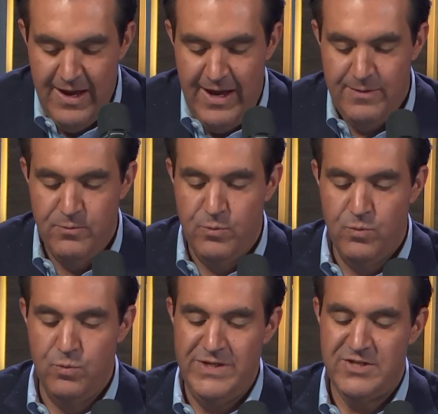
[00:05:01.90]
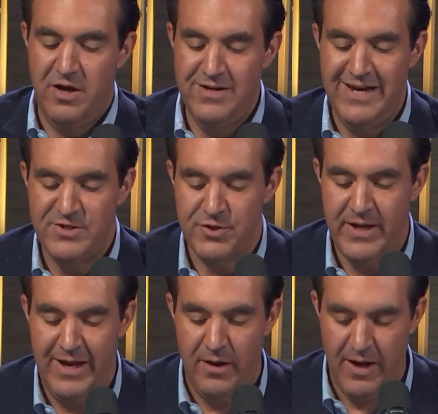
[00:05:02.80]
And we saw
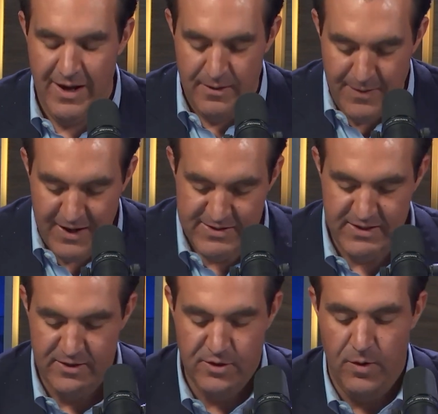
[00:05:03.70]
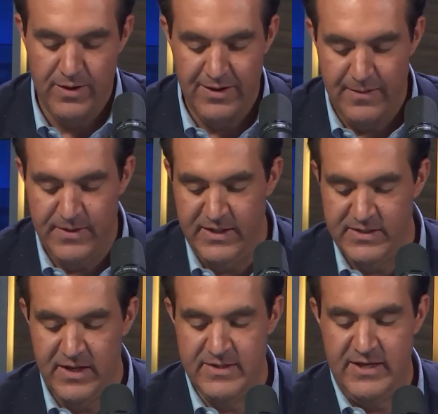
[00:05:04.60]
yesterday a Hamas leader go on a Lebanese